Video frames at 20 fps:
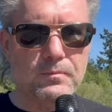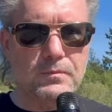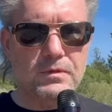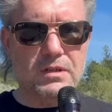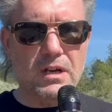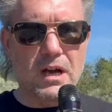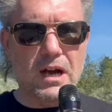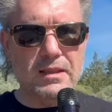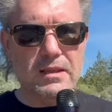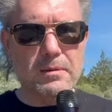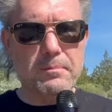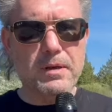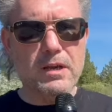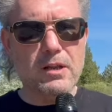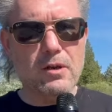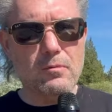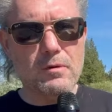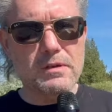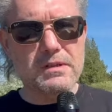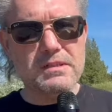taught that
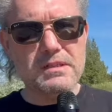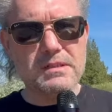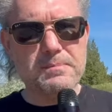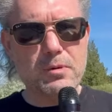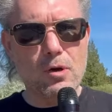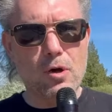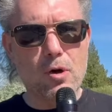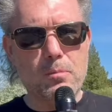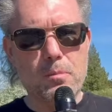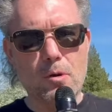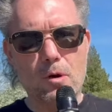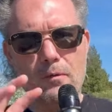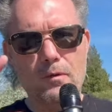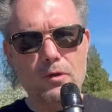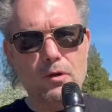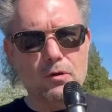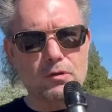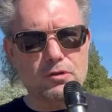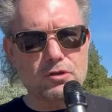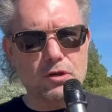Peter was this pope over
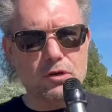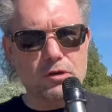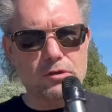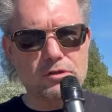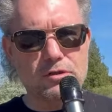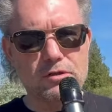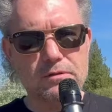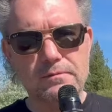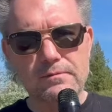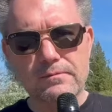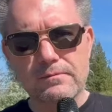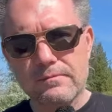the whole church?